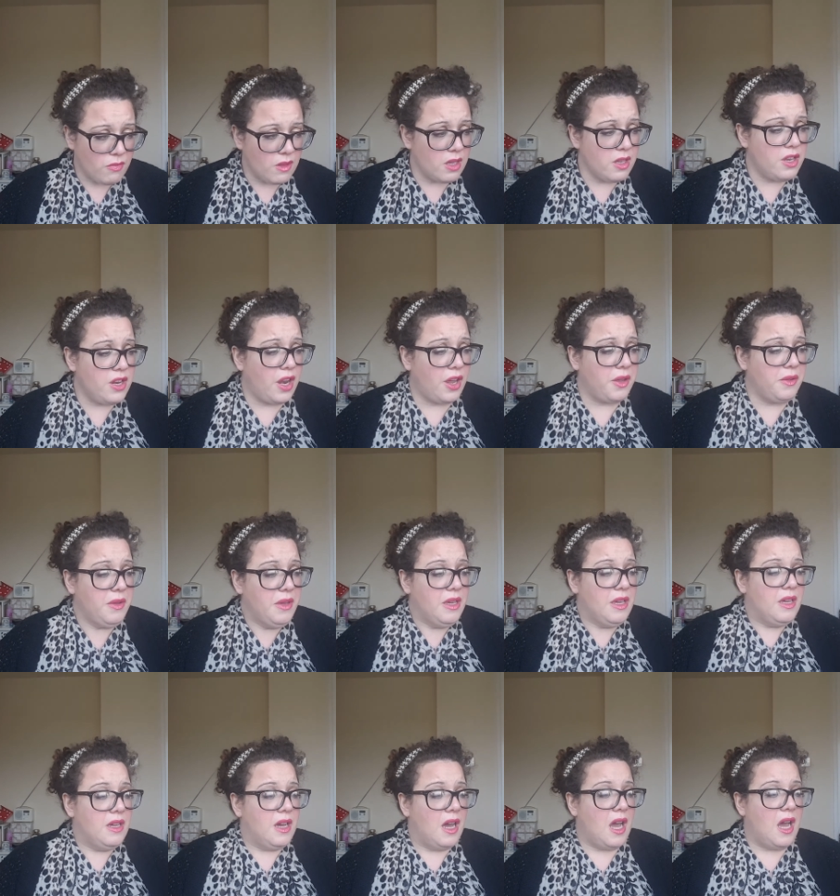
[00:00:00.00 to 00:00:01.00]
you know,
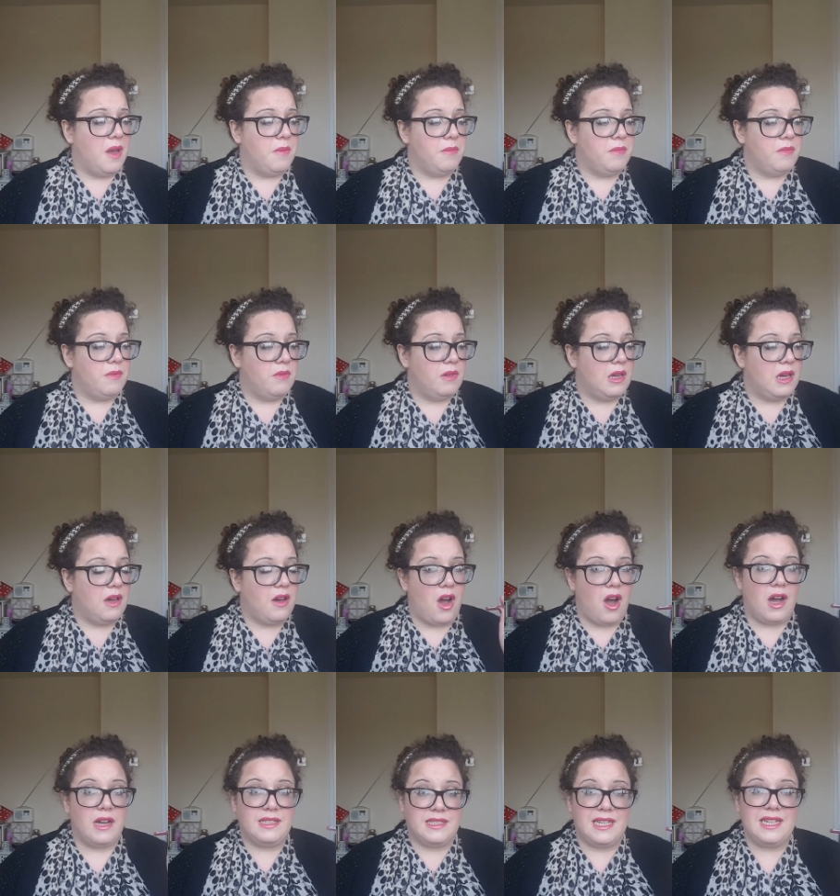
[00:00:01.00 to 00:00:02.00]

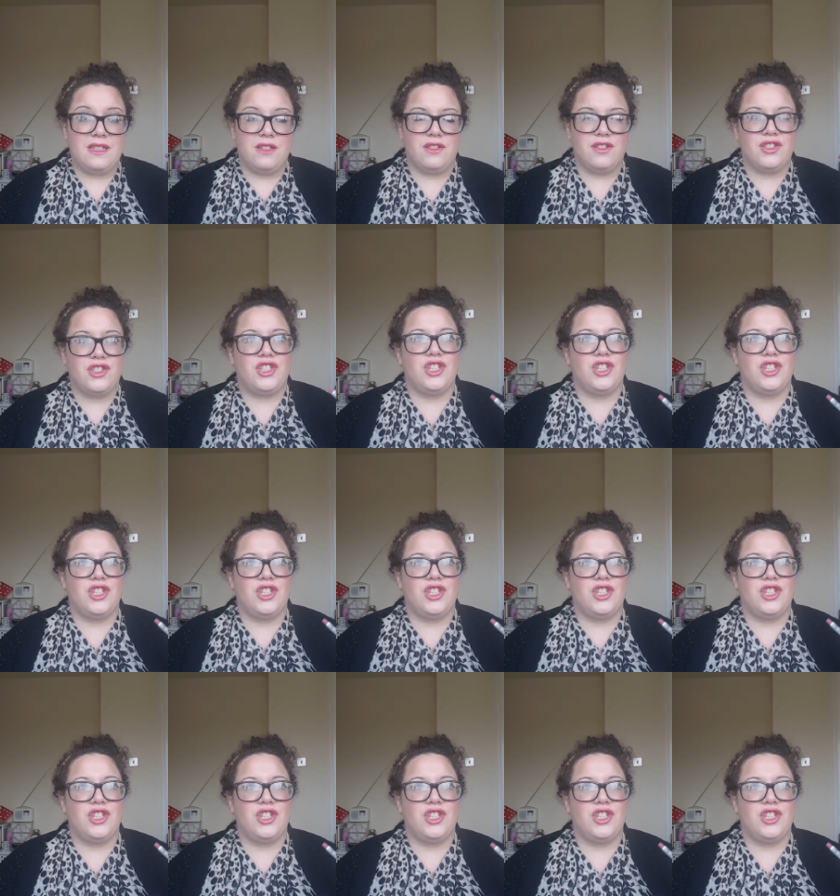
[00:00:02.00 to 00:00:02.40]
I didn't